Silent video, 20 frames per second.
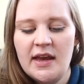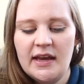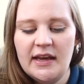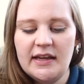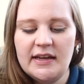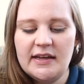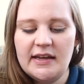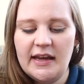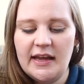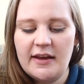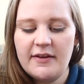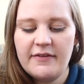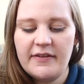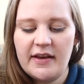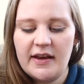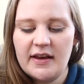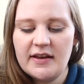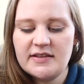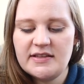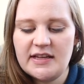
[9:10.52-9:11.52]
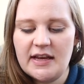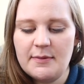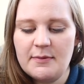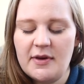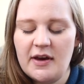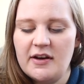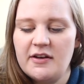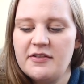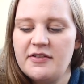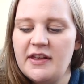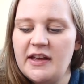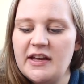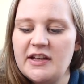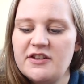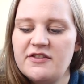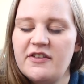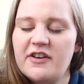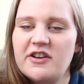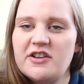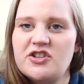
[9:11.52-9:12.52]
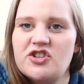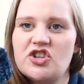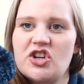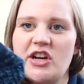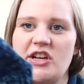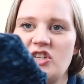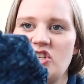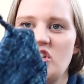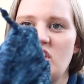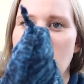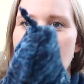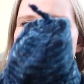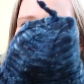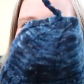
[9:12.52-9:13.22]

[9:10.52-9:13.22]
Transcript: in navy, and same kind of thing. It's very stretchy.